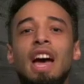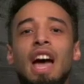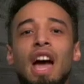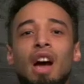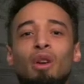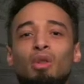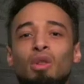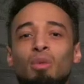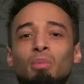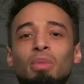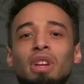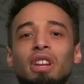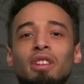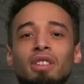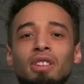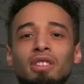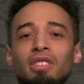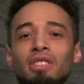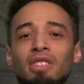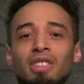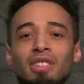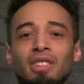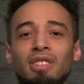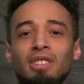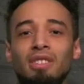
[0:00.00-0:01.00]
our
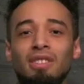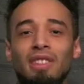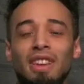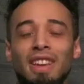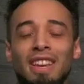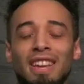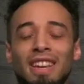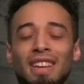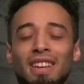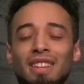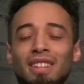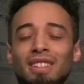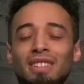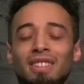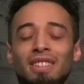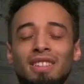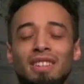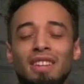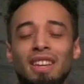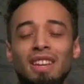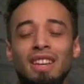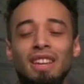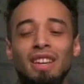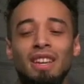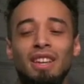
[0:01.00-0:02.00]
appearances, and
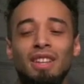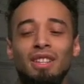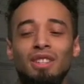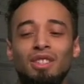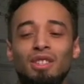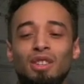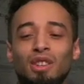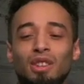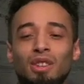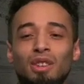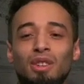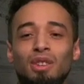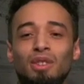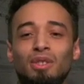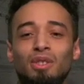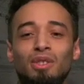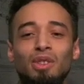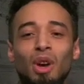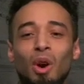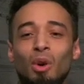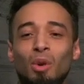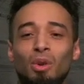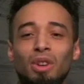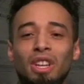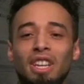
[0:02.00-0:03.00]
to
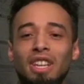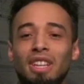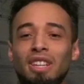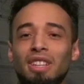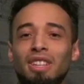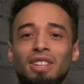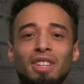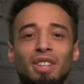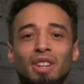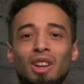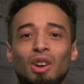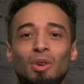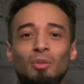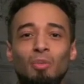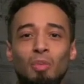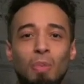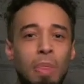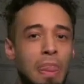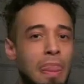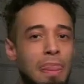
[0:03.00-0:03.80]
Tony, you know,